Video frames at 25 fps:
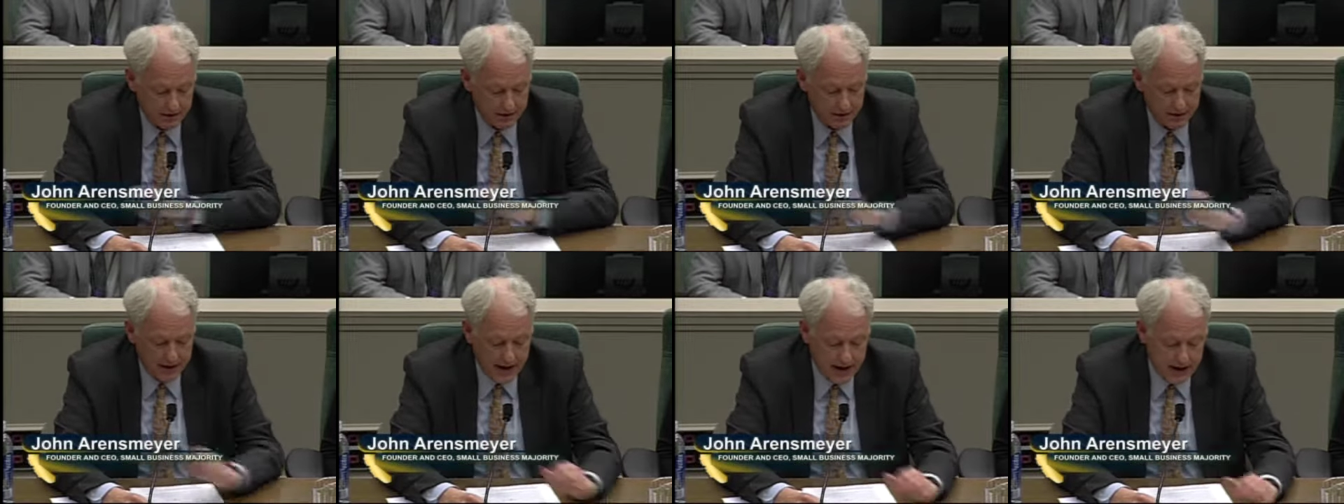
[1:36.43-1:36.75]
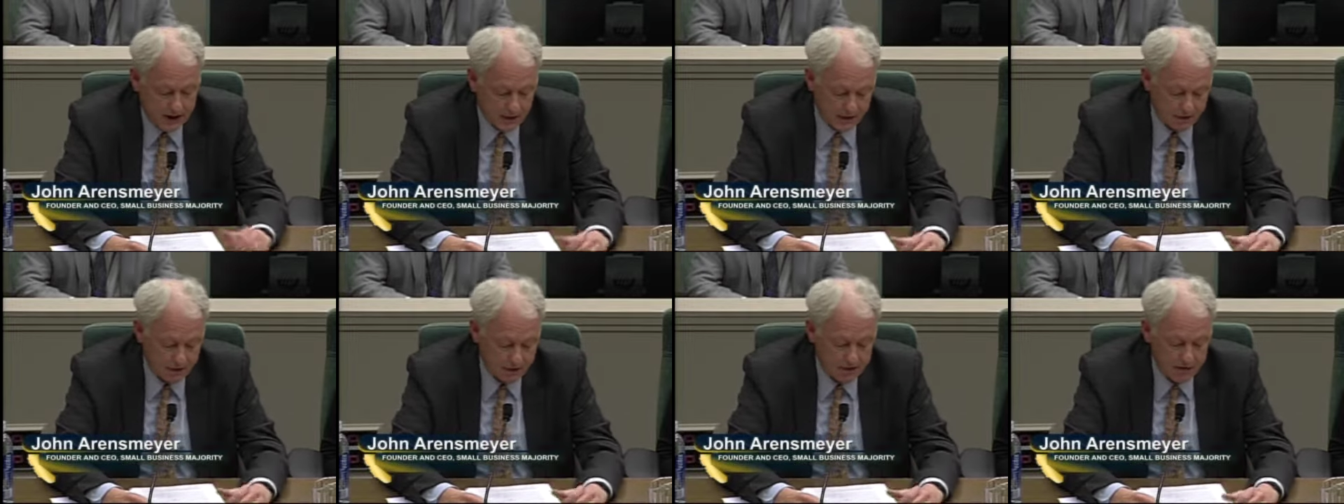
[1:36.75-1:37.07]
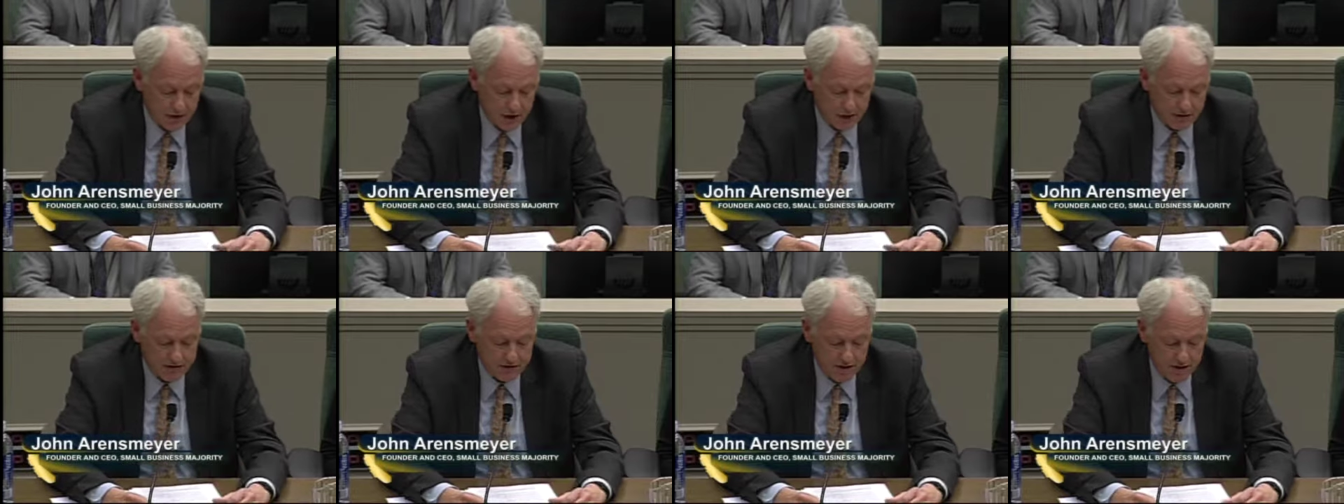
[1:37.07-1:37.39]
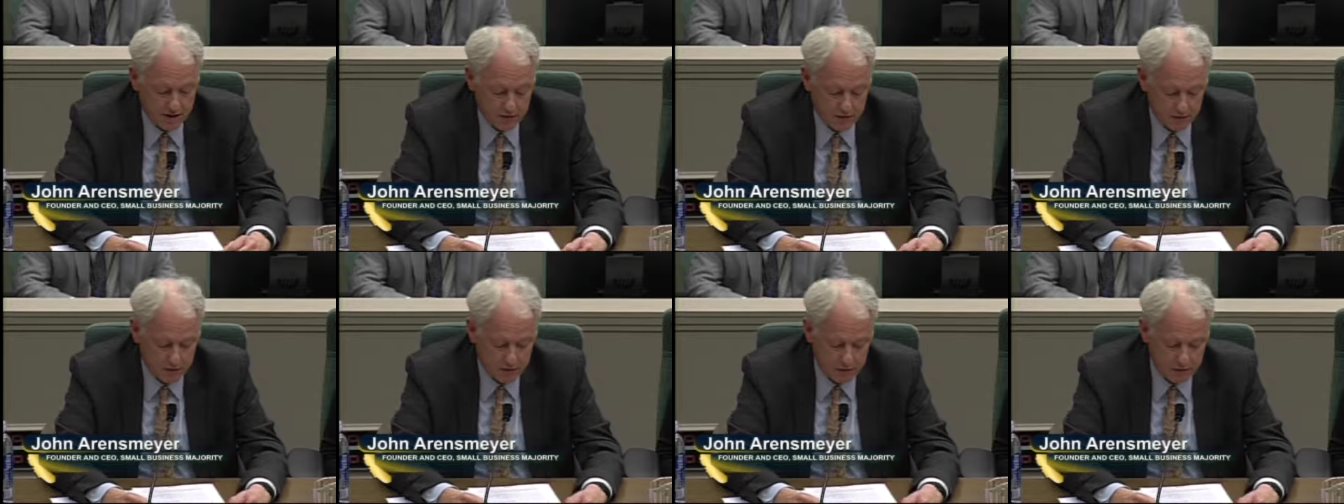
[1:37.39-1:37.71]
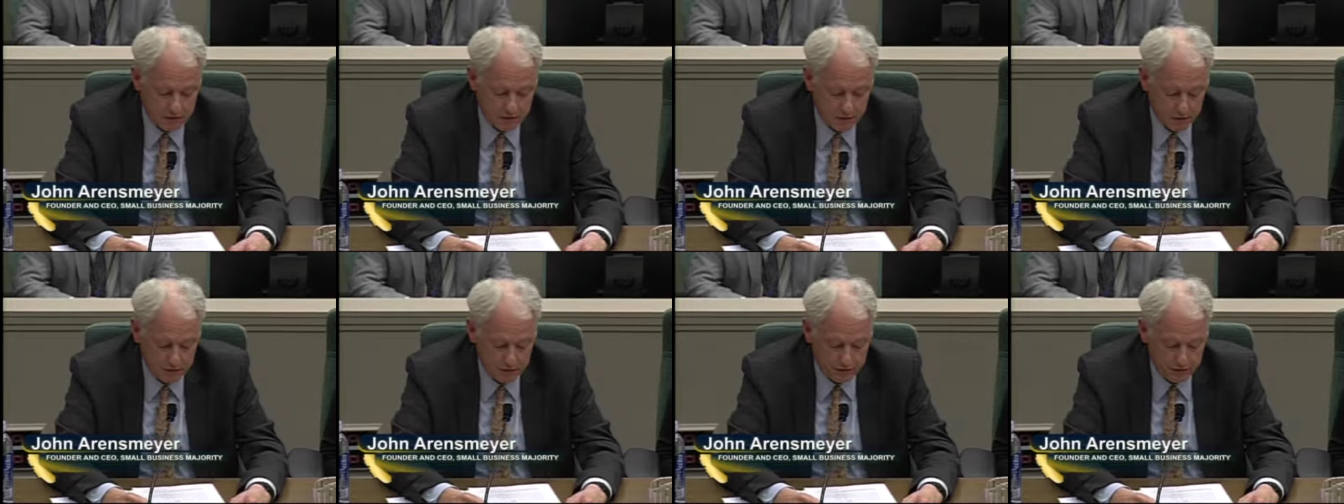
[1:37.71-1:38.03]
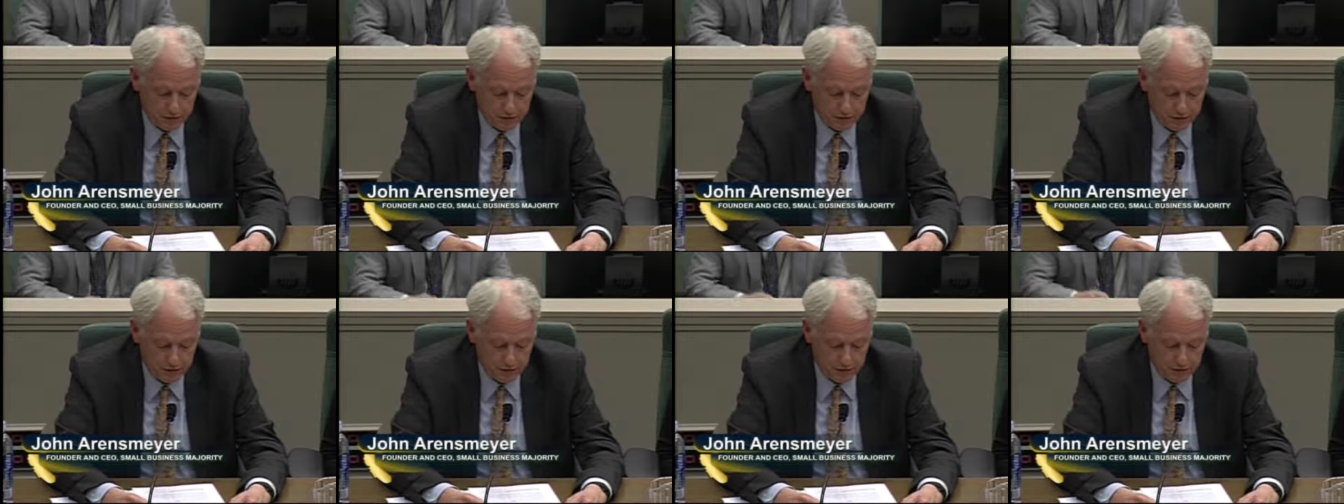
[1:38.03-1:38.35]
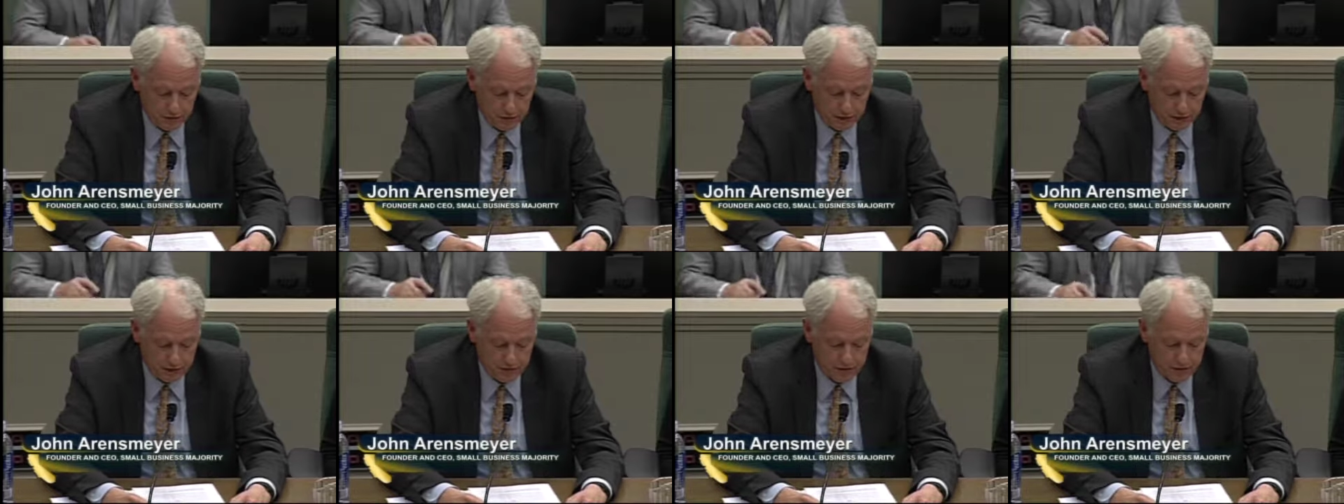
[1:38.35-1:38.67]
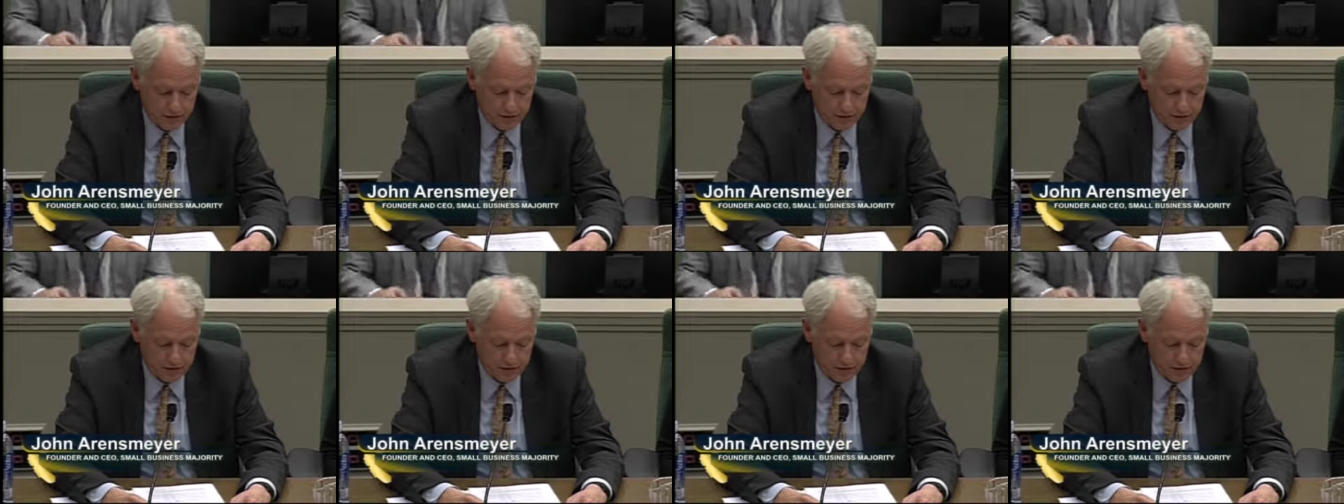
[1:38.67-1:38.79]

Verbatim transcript: Today, I'll discuss several proposals we believe